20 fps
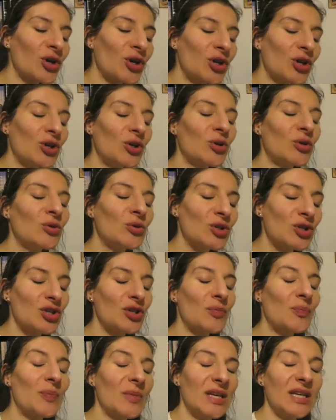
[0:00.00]

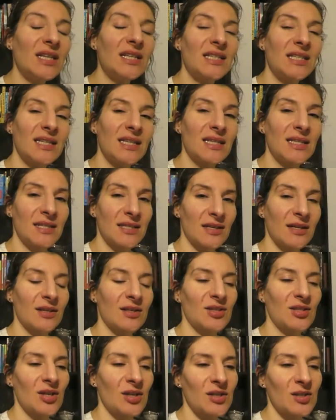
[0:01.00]
huge meat
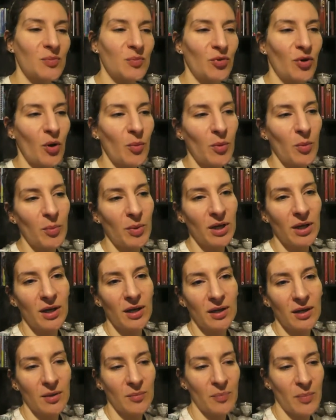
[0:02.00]
eater, so it's probably
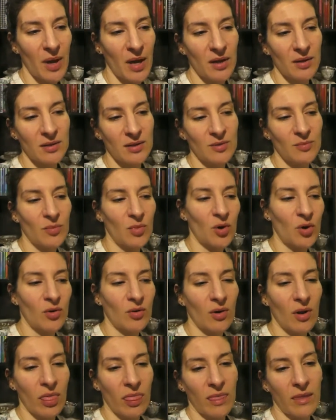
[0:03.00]
going to bend
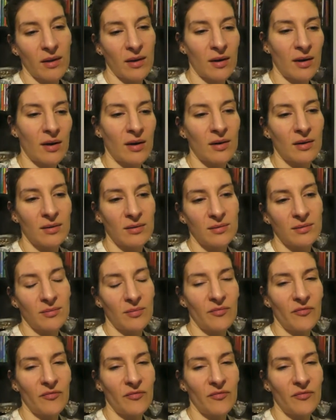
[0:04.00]
more on the uh,